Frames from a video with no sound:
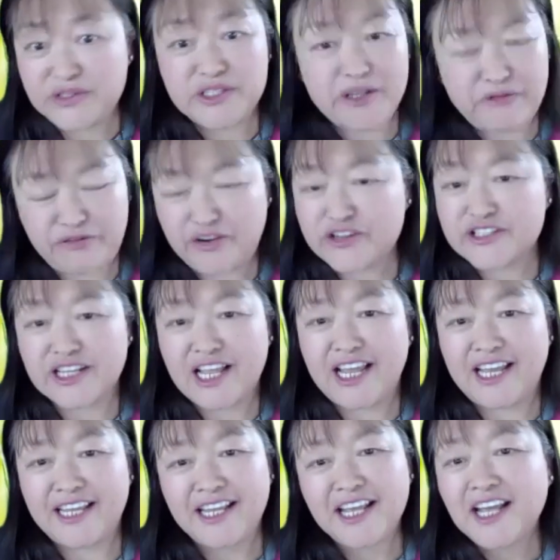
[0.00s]
the first
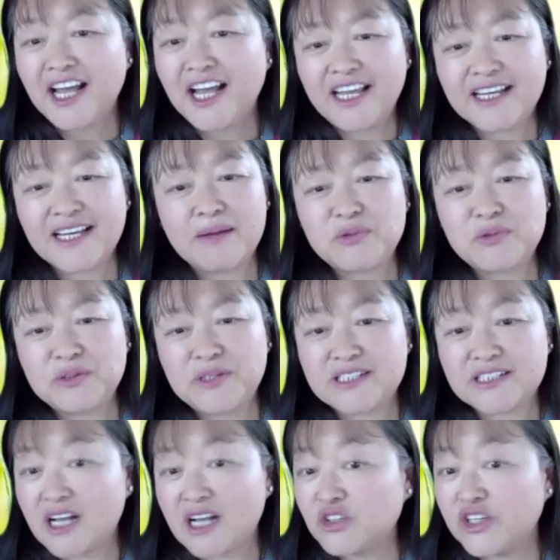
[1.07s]
night I come to this
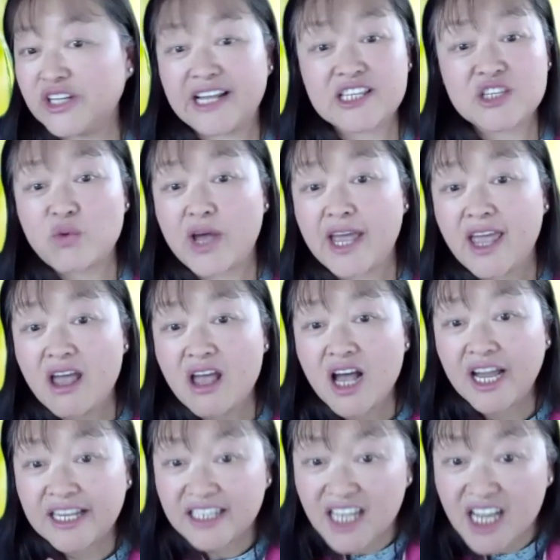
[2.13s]
country, that's why
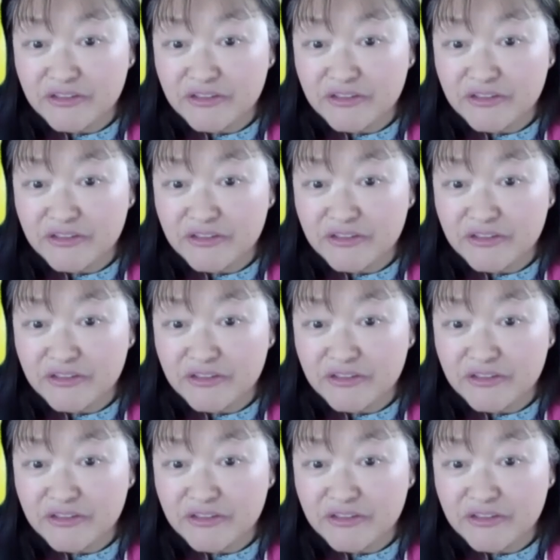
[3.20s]
I love